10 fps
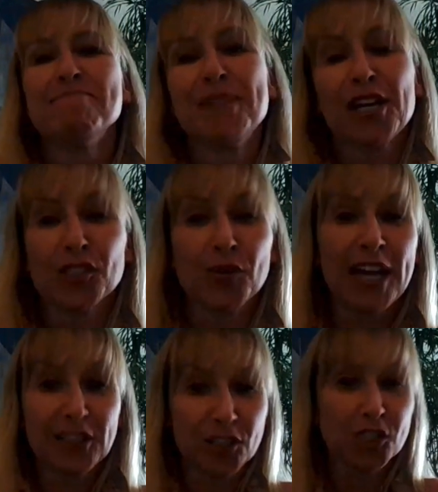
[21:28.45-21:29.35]
Because we
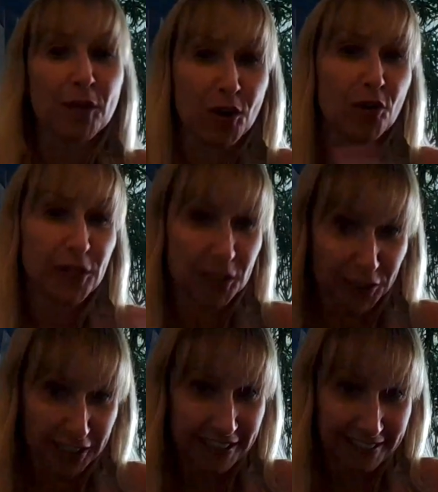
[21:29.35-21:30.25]
had to stop going
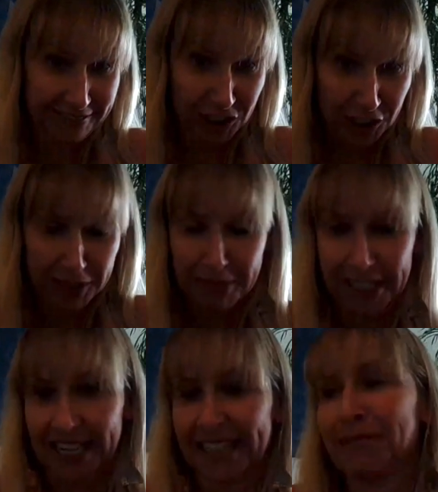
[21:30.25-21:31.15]
to the gym
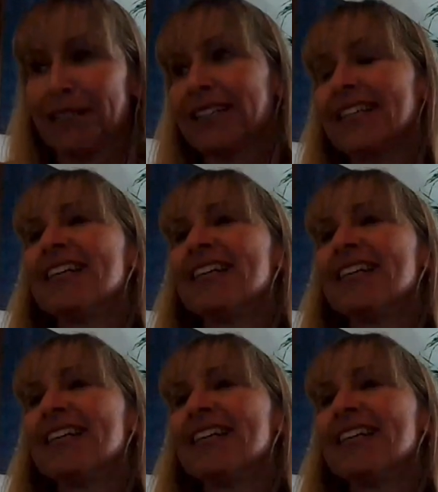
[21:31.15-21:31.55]
academy.